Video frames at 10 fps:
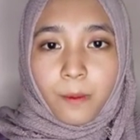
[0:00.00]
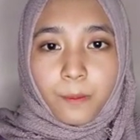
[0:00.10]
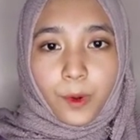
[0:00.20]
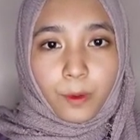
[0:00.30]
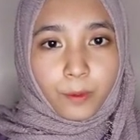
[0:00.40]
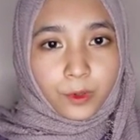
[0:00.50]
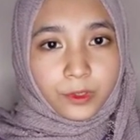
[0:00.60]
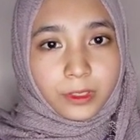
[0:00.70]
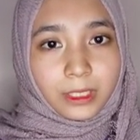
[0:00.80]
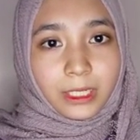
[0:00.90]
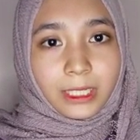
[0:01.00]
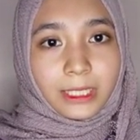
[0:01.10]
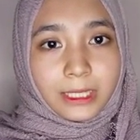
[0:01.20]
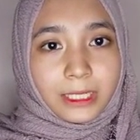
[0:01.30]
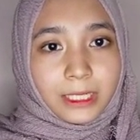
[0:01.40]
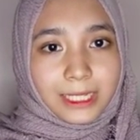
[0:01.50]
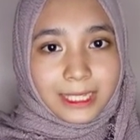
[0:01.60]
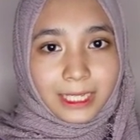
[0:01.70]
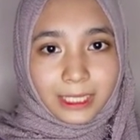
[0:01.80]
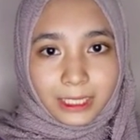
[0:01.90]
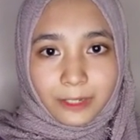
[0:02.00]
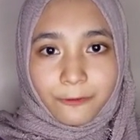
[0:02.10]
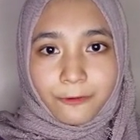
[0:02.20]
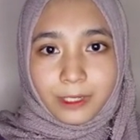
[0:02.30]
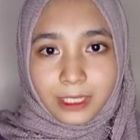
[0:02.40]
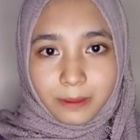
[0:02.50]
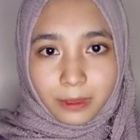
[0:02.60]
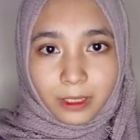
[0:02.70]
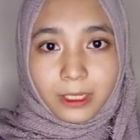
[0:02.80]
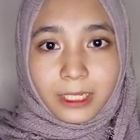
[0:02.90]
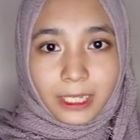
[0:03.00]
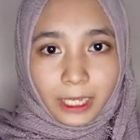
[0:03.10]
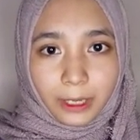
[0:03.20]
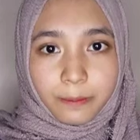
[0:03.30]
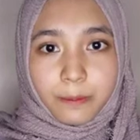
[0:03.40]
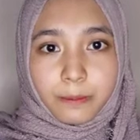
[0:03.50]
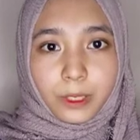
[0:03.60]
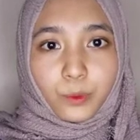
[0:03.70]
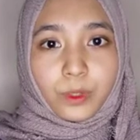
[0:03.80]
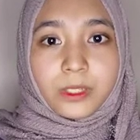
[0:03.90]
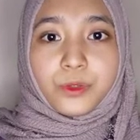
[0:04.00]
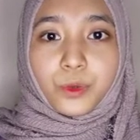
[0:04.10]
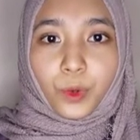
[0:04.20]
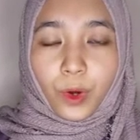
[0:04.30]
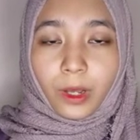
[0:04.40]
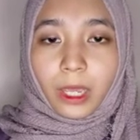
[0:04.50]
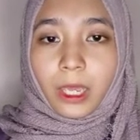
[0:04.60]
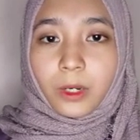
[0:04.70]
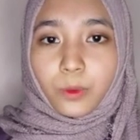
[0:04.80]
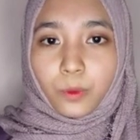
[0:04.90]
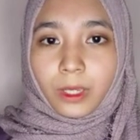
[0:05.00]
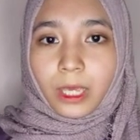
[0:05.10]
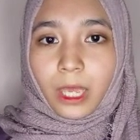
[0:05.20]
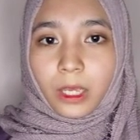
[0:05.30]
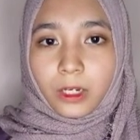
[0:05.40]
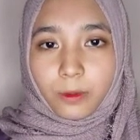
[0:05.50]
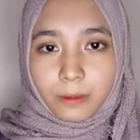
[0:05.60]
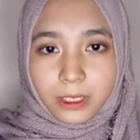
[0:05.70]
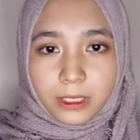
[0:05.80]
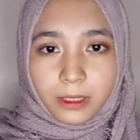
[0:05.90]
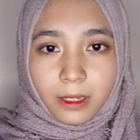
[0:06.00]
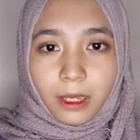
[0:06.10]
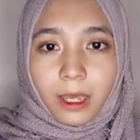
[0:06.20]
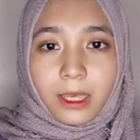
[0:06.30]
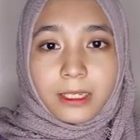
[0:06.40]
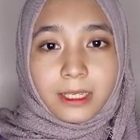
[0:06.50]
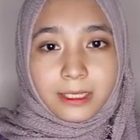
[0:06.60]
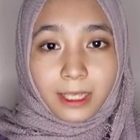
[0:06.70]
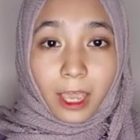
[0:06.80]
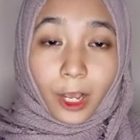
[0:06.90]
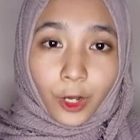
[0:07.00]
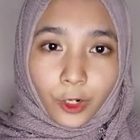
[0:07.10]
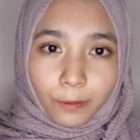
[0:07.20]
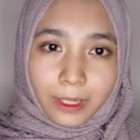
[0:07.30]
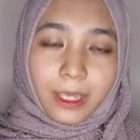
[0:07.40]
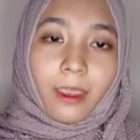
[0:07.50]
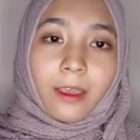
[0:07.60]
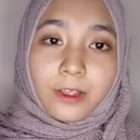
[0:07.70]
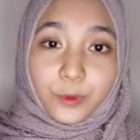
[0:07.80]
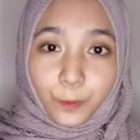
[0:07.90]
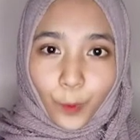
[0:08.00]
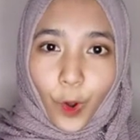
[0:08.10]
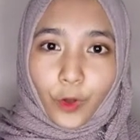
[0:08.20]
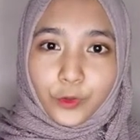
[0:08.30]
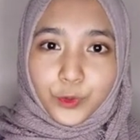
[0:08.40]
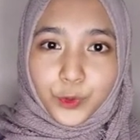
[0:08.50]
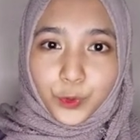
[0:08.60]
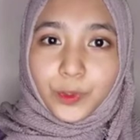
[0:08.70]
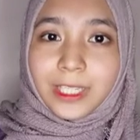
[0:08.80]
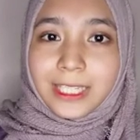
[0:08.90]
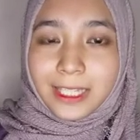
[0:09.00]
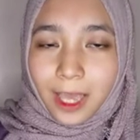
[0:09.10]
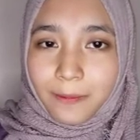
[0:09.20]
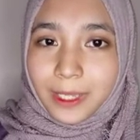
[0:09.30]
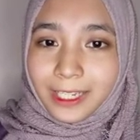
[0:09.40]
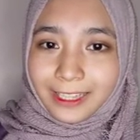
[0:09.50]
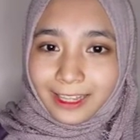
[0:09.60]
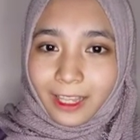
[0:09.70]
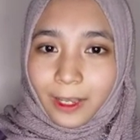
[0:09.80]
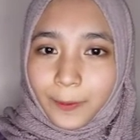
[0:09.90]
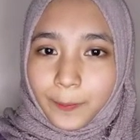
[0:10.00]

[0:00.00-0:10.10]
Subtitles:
Promote the increasingly visible gap between strong and weak economies. This economy is prone to instability.